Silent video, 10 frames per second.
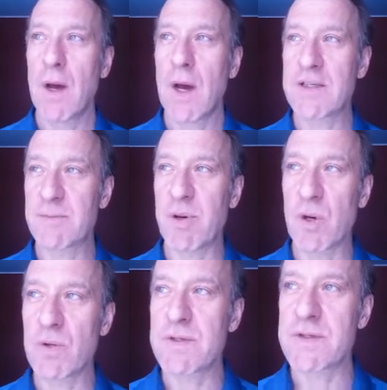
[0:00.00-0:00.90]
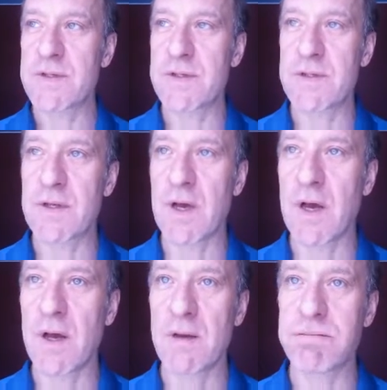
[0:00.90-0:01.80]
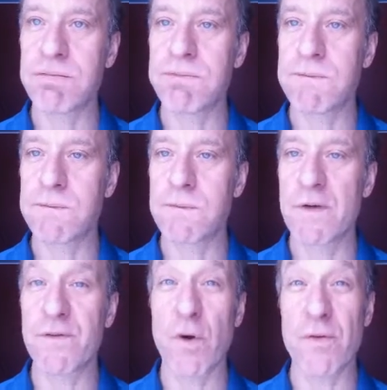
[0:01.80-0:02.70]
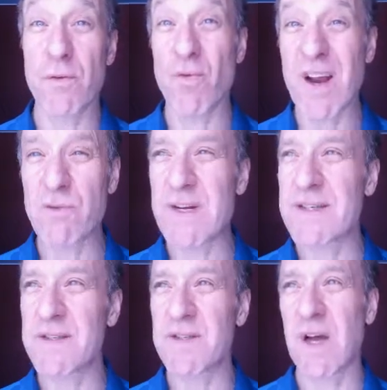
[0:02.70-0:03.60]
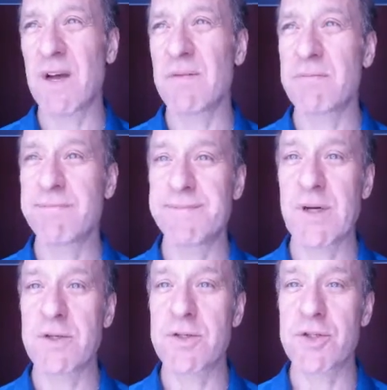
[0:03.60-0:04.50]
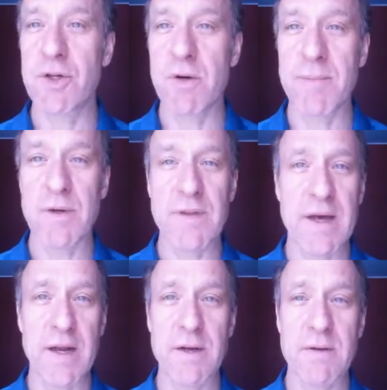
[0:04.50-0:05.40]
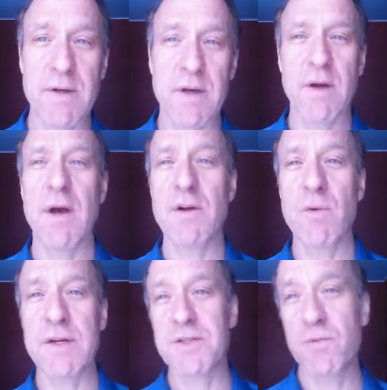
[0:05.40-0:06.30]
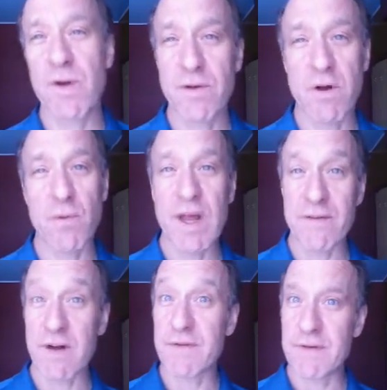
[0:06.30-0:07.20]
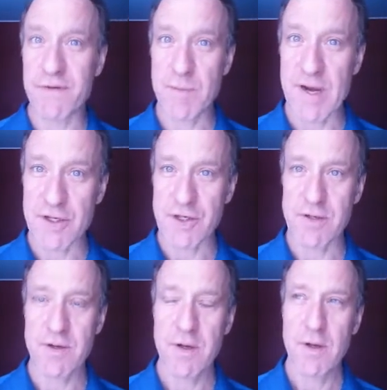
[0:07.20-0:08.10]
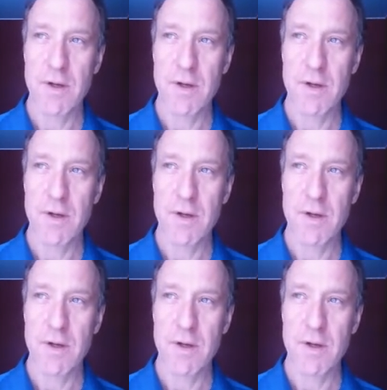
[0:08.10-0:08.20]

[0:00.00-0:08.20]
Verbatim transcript: I suppose uh, for the right reasons, I'm not sure about that. I'd, I'd, question whether or not we have enough information